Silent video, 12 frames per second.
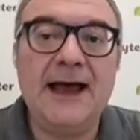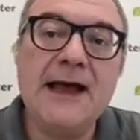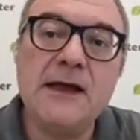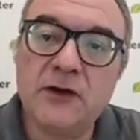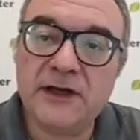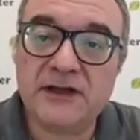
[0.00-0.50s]

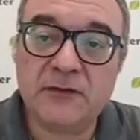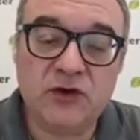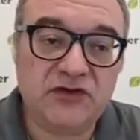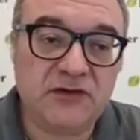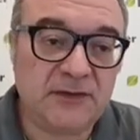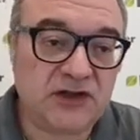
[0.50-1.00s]
accurate
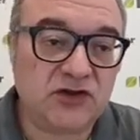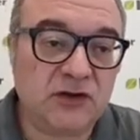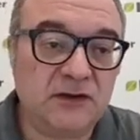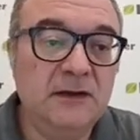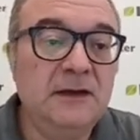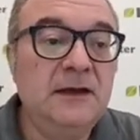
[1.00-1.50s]

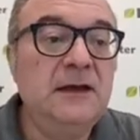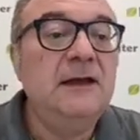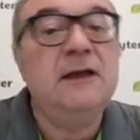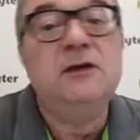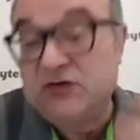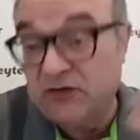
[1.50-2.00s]
approximation.
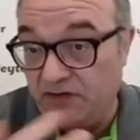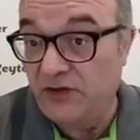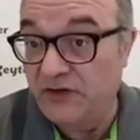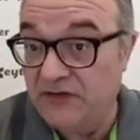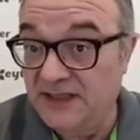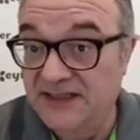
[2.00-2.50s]
You could
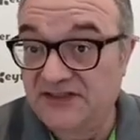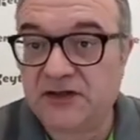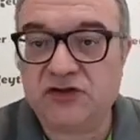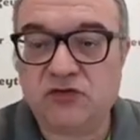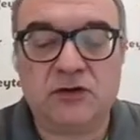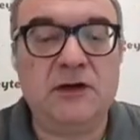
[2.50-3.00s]
already
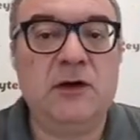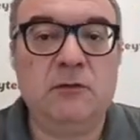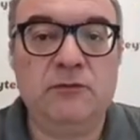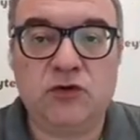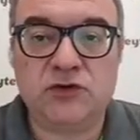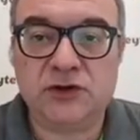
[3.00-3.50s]
search with a
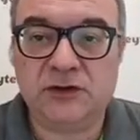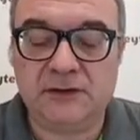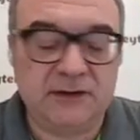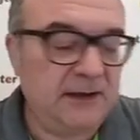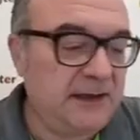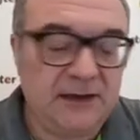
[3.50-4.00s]
computer.
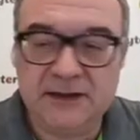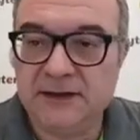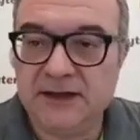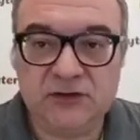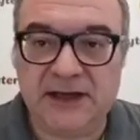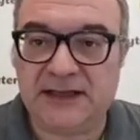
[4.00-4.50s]

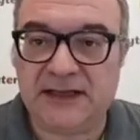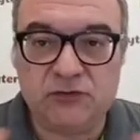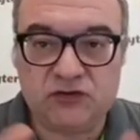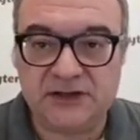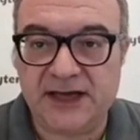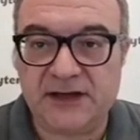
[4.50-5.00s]
Directly
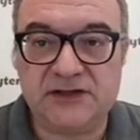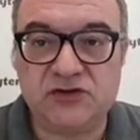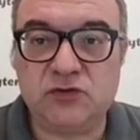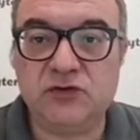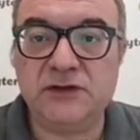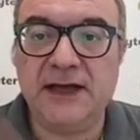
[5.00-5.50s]
put the
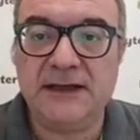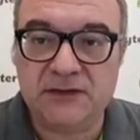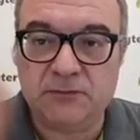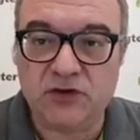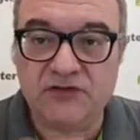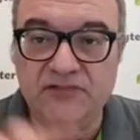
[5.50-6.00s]
altitude and it
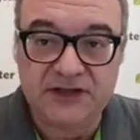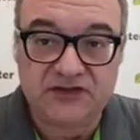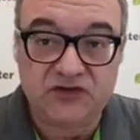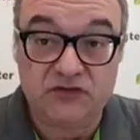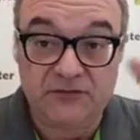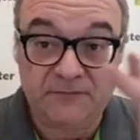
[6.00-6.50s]
modifies
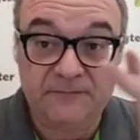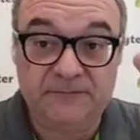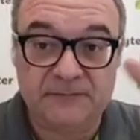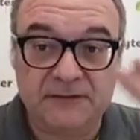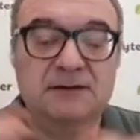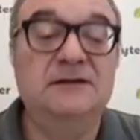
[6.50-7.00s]
you.
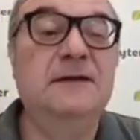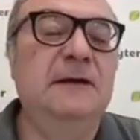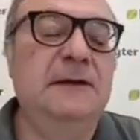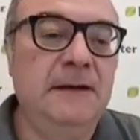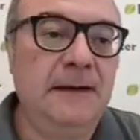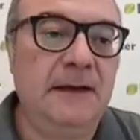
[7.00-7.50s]

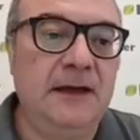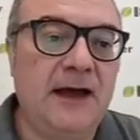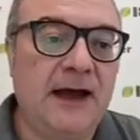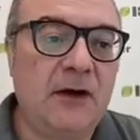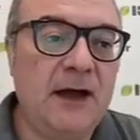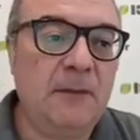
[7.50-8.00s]
The
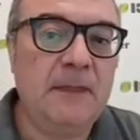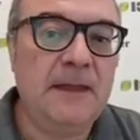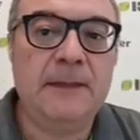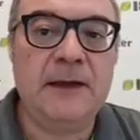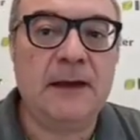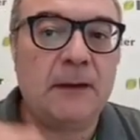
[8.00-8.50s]
diagram?
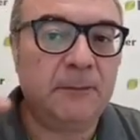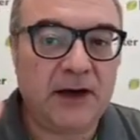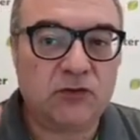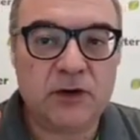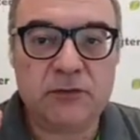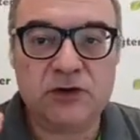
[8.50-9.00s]

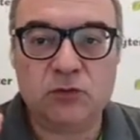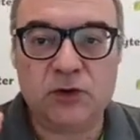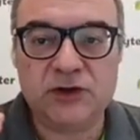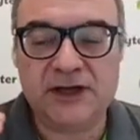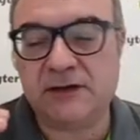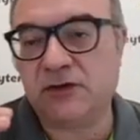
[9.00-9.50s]
But when we
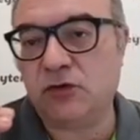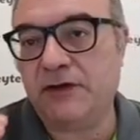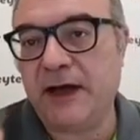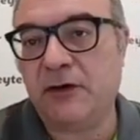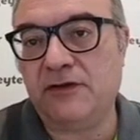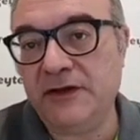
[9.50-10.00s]
work at
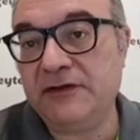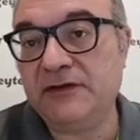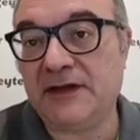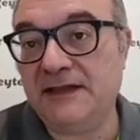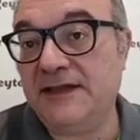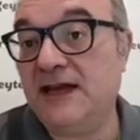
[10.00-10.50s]
2,000,
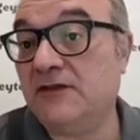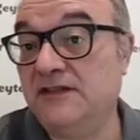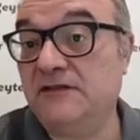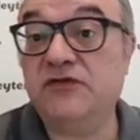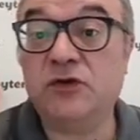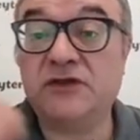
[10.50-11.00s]

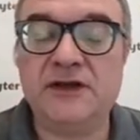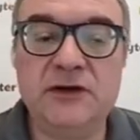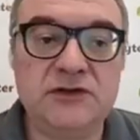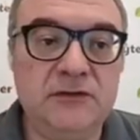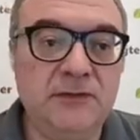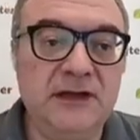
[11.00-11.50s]
3,000,
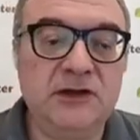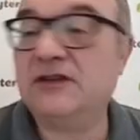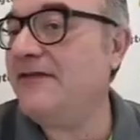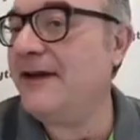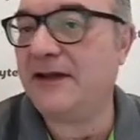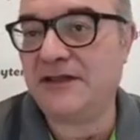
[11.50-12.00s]
4,000 meters
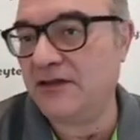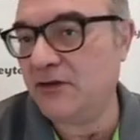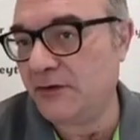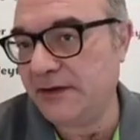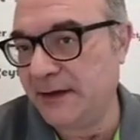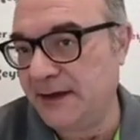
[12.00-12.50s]
of
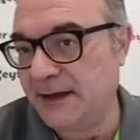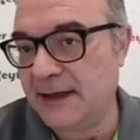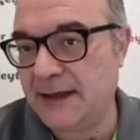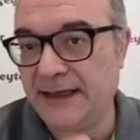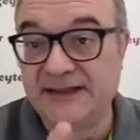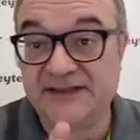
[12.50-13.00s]
altitude,
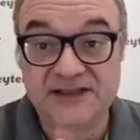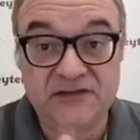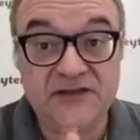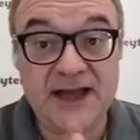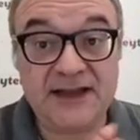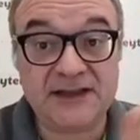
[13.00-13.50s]
it's
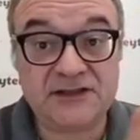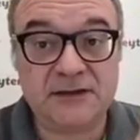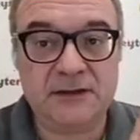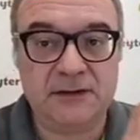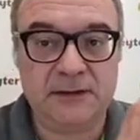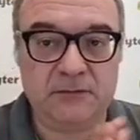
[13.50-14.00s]
invalid.
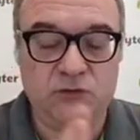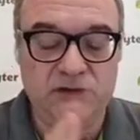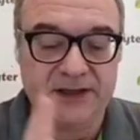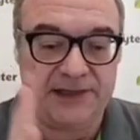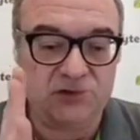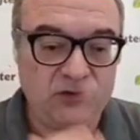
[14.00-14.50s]
We
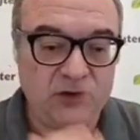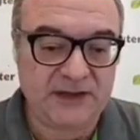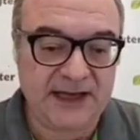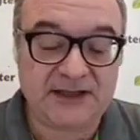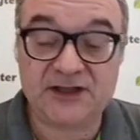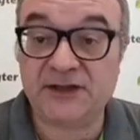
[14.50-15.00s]
get wrong
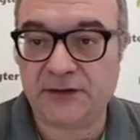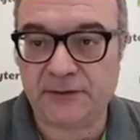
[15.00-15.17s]
data.